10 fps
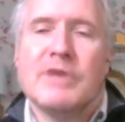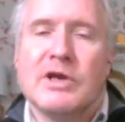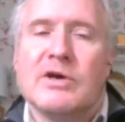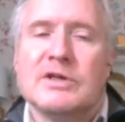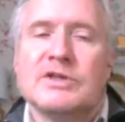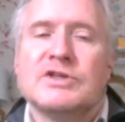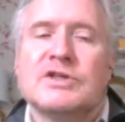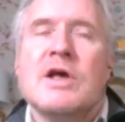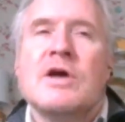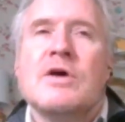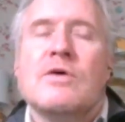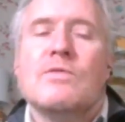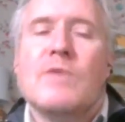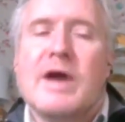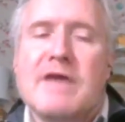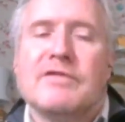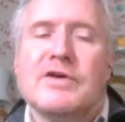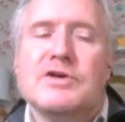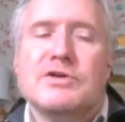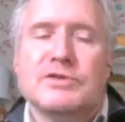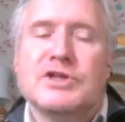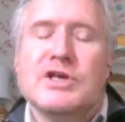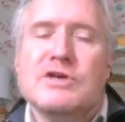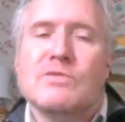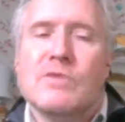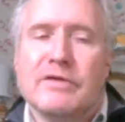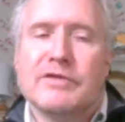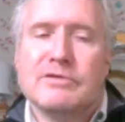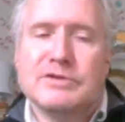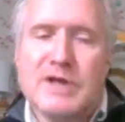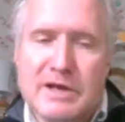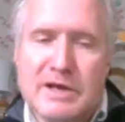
because whenever you see one of those